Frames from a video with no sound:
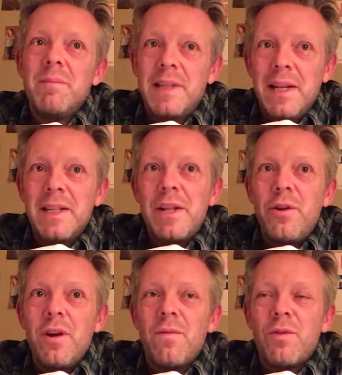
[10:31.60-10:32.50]
sentenced to
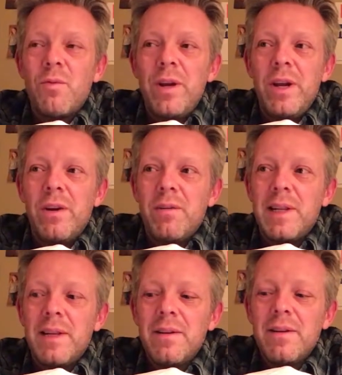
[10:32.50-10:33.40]
jail for 3
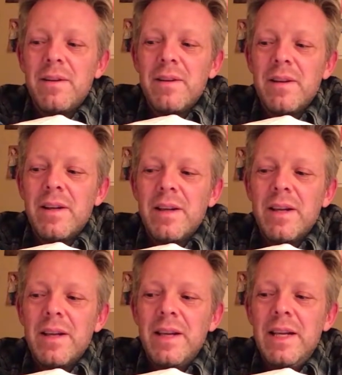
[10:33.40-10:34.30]
years.
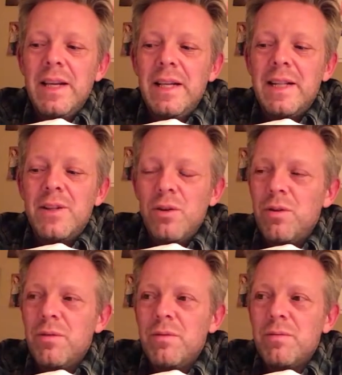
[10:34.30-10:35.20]
He's
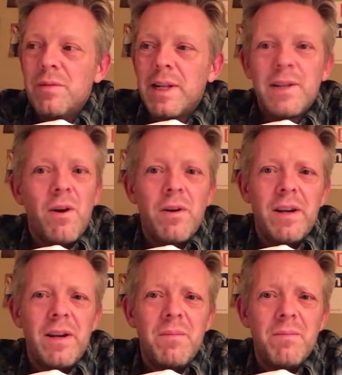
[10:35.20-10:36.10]
due to start
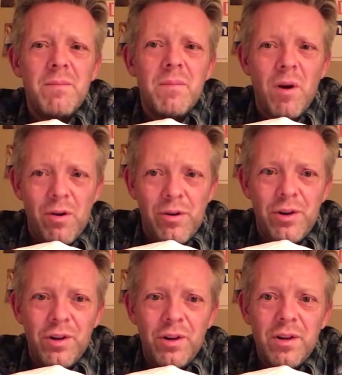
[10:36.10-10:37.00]
in March.
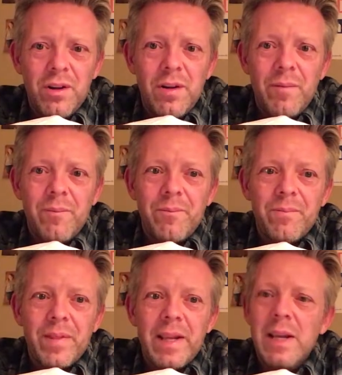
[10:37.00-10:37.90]

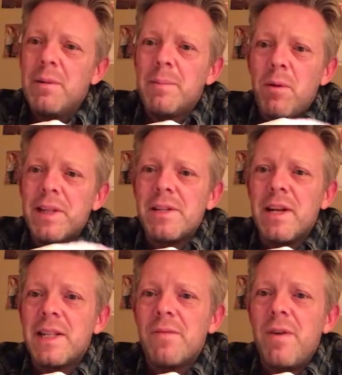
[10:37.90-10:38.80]
He was supposed to
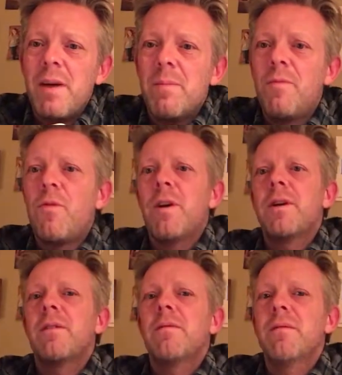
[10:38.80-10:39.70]
testify before
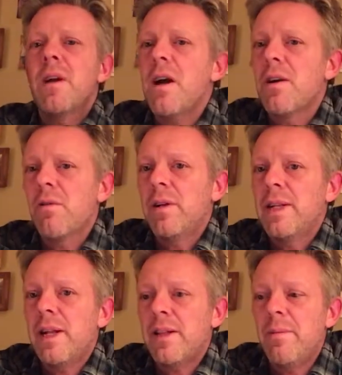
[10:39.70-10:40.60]

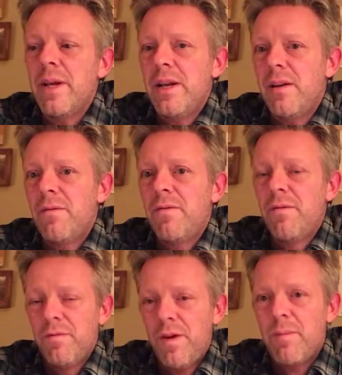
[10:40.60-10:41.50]
Congress at the beginning of
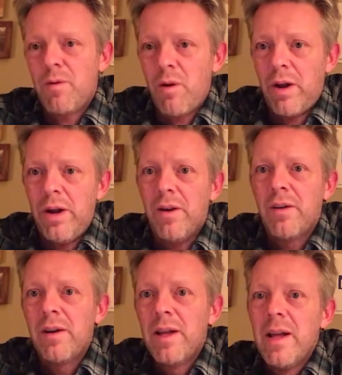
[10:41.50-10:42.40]
February
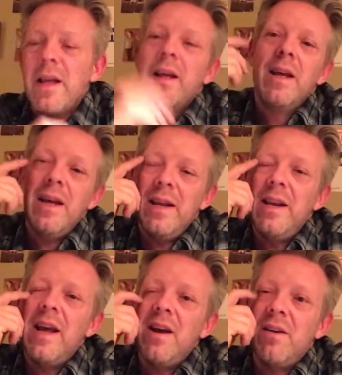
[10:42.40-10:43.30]
here, and
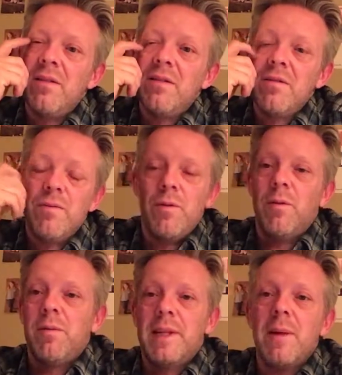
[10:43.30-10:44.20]
now,
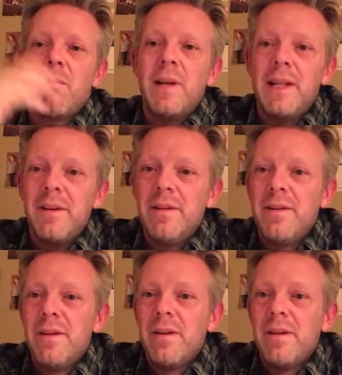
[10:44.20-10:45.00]
for some reason,